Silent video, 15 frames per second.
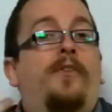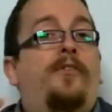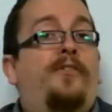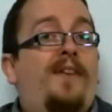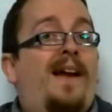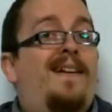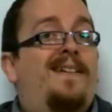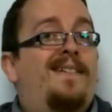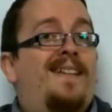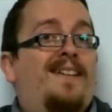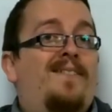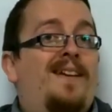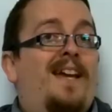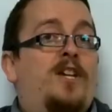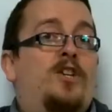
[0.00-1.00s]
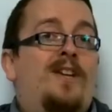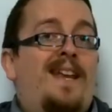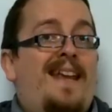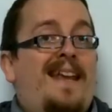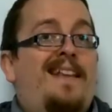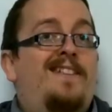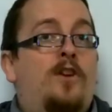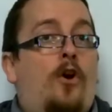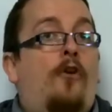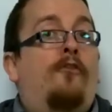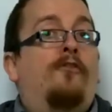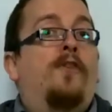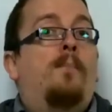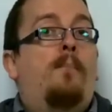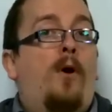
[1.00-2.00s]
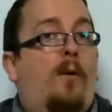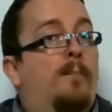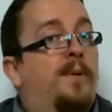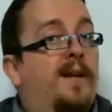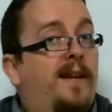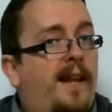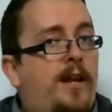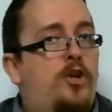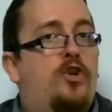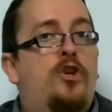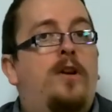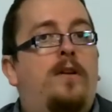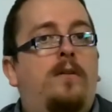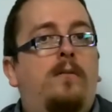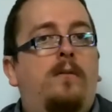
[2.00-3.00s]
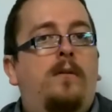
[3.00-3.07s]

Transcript: standard deviation is of the population.